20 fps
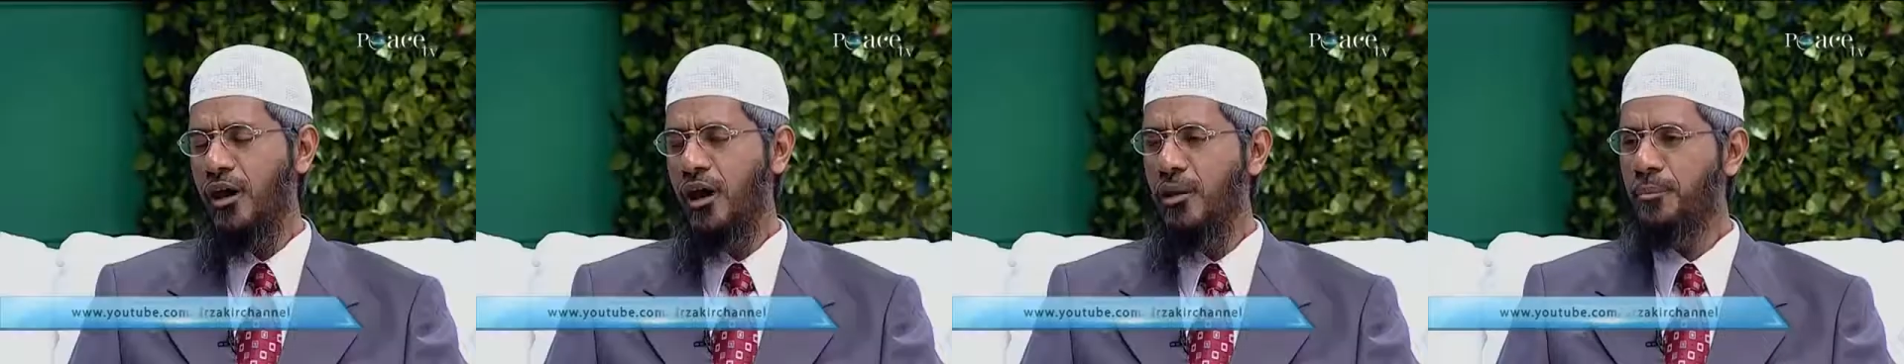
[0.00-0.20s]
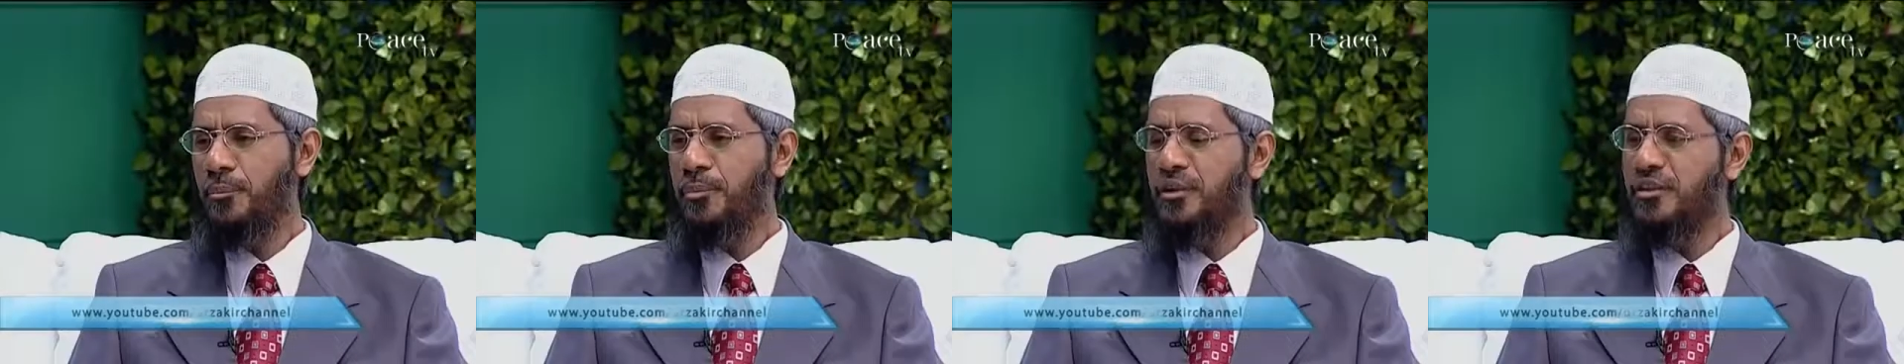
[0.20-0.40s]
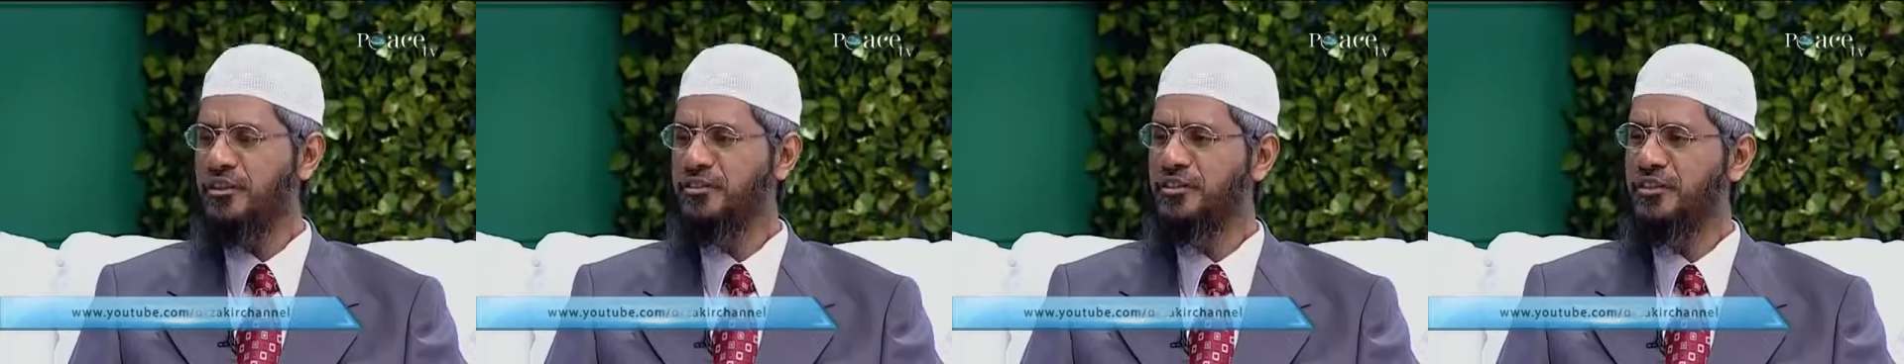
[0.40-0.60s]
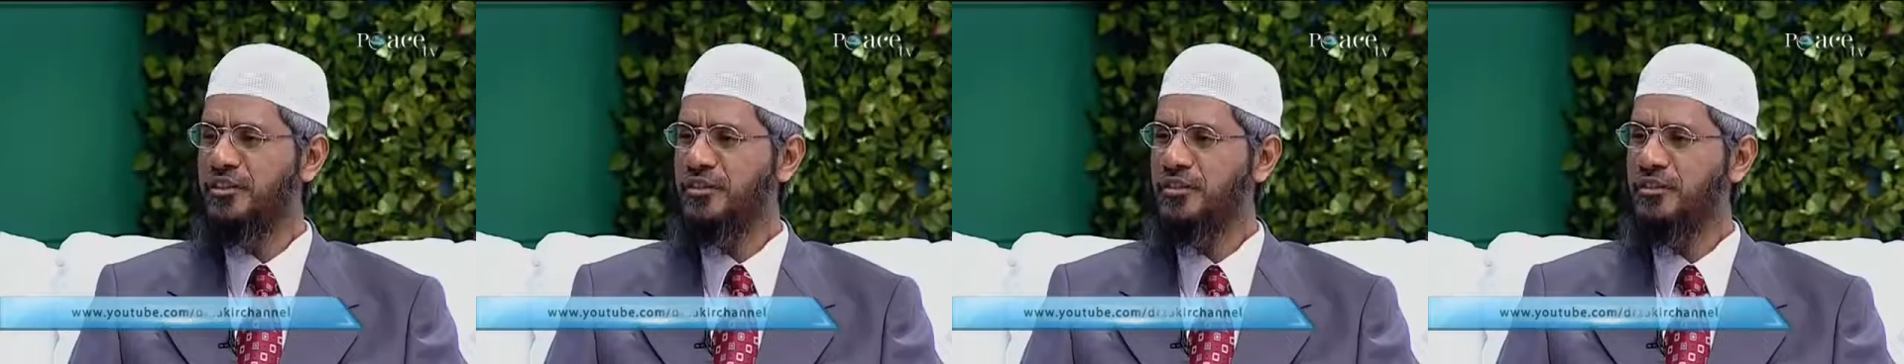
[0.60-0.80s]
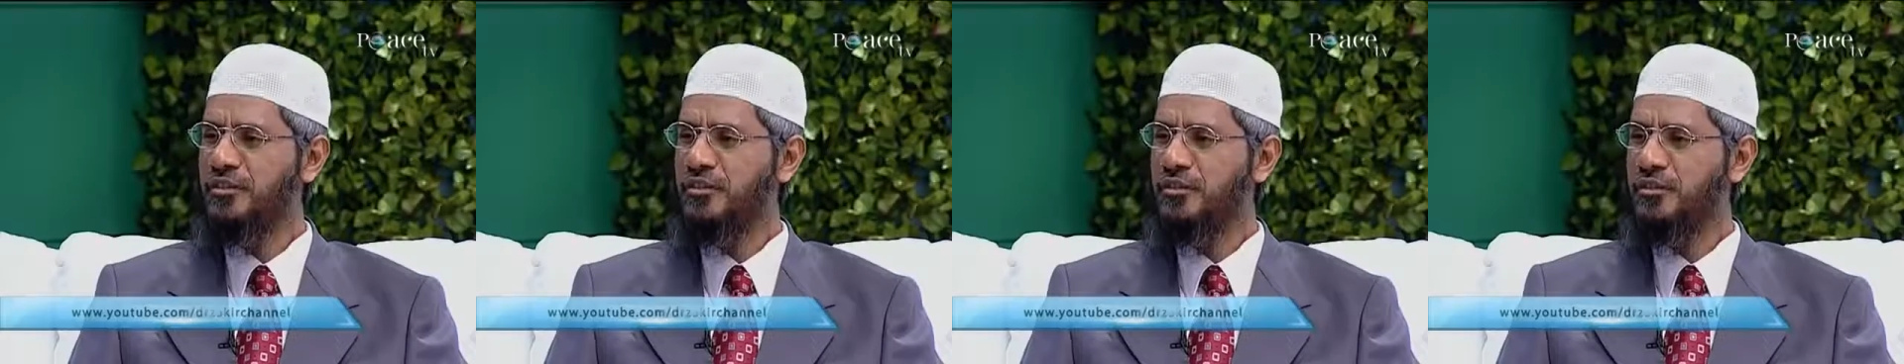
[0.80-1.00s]
A
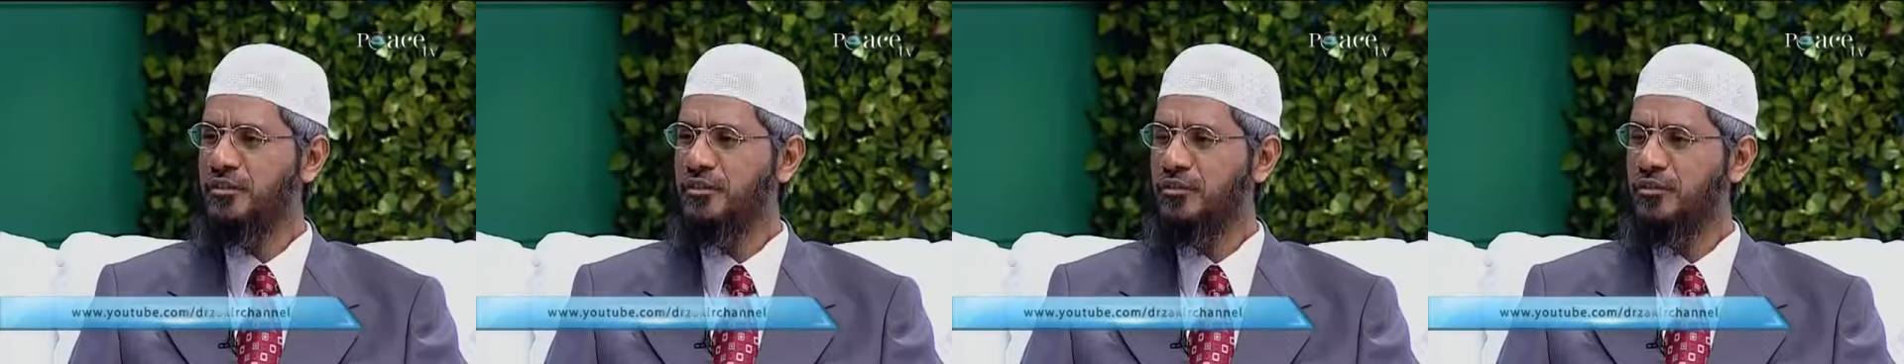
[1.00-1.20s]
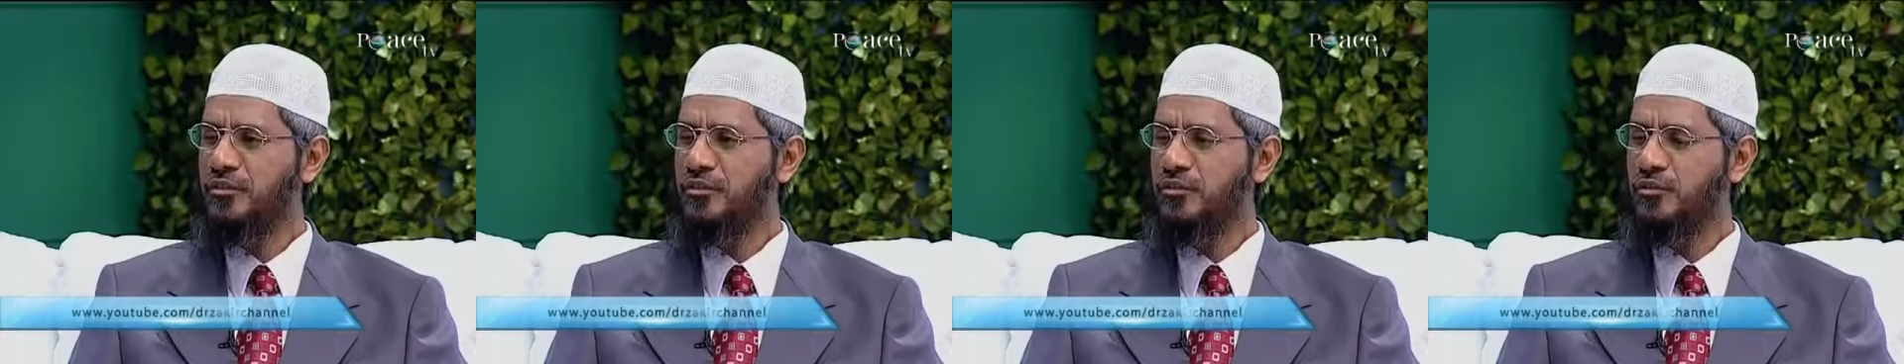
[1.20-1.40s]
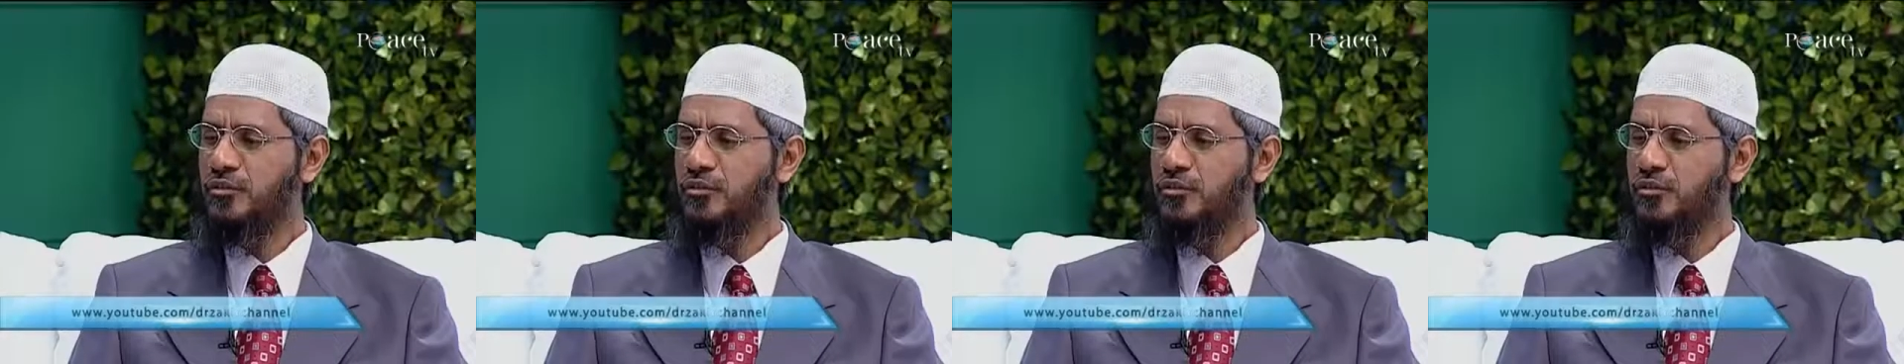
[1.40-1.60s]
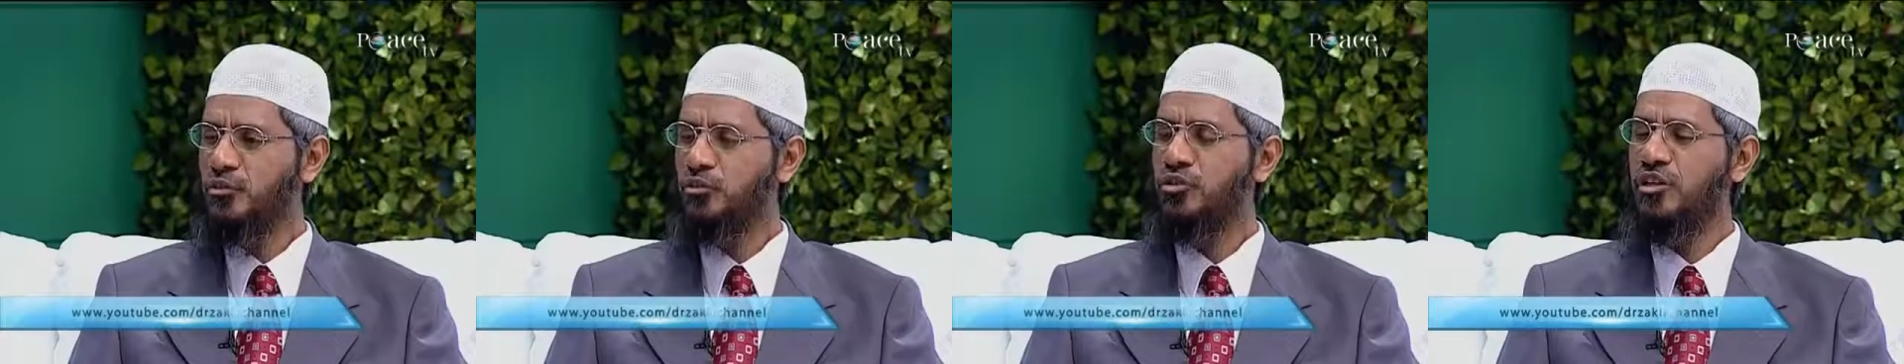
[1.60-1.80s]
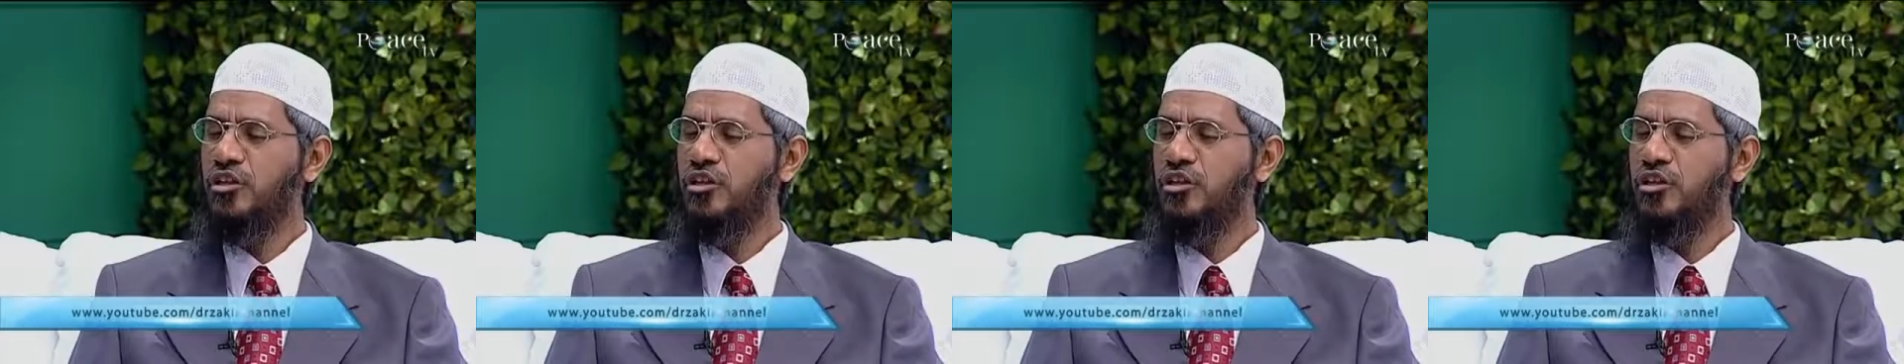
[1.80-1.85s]
person who